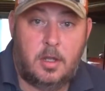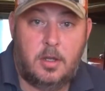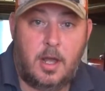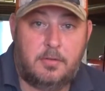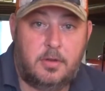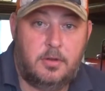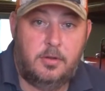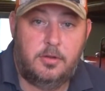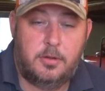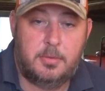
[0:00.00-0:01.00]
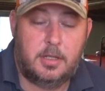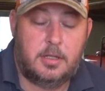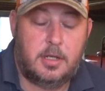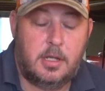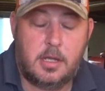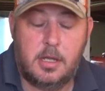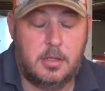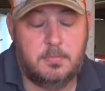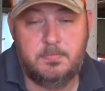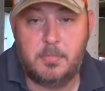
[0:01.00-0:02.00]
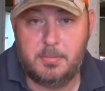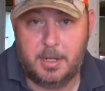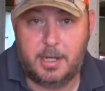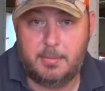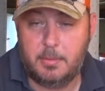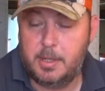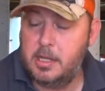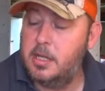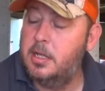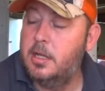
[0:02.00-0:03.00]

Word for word: Good afternoon, YouTube and the internet. It's been a couple of weeks.